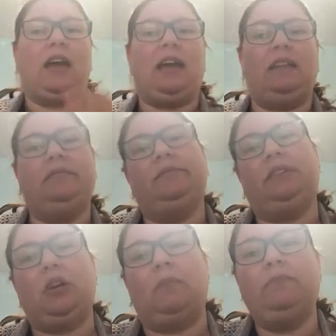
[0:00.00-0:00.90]
had,
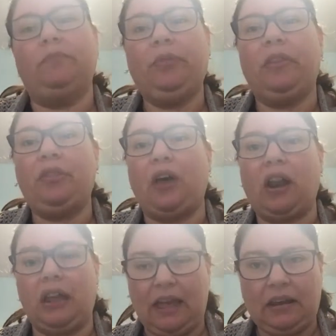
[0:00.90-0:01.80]
thought
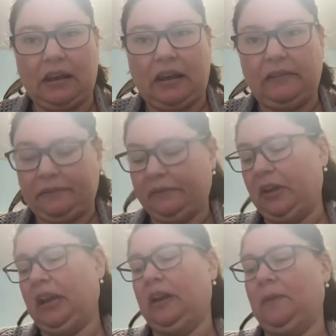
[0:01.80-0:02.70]
ahead
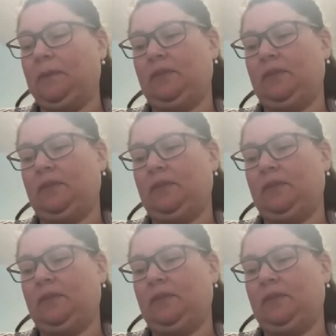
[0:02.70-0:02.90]
here.